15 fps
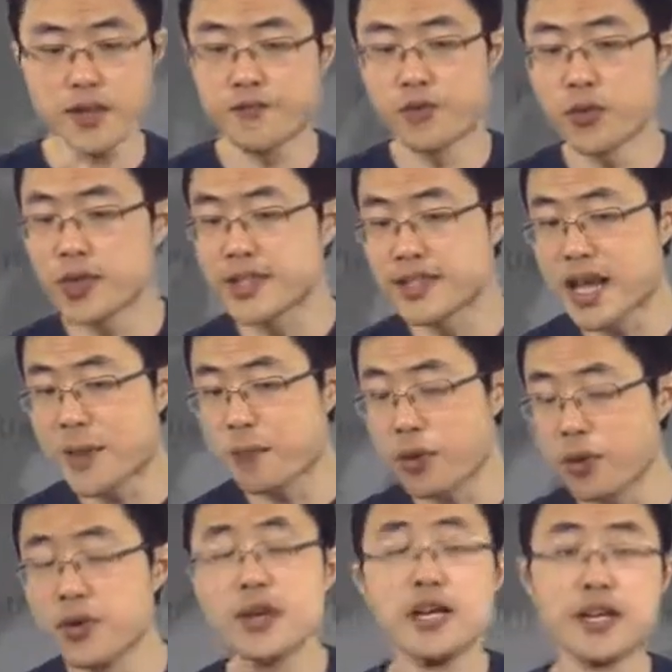For
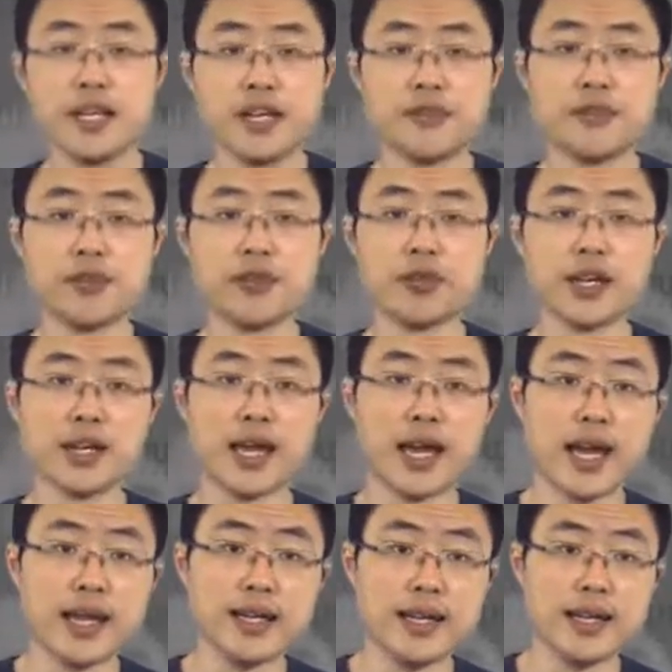example, if you're looking
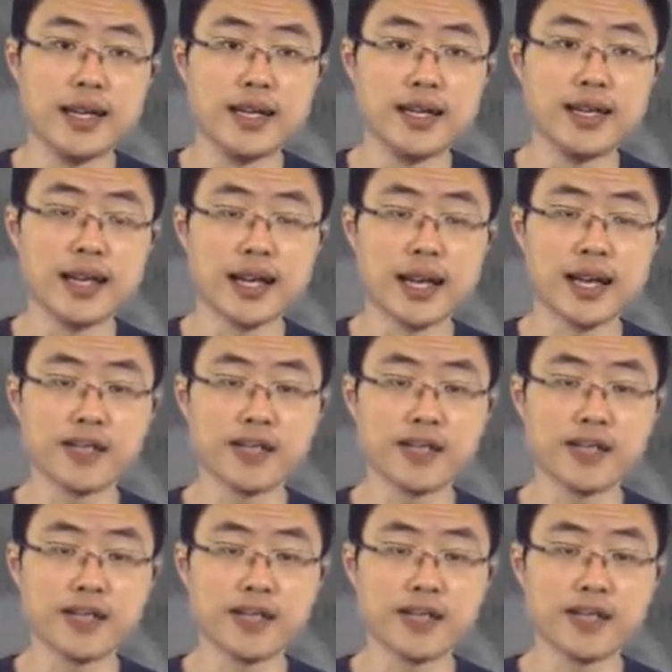at a linear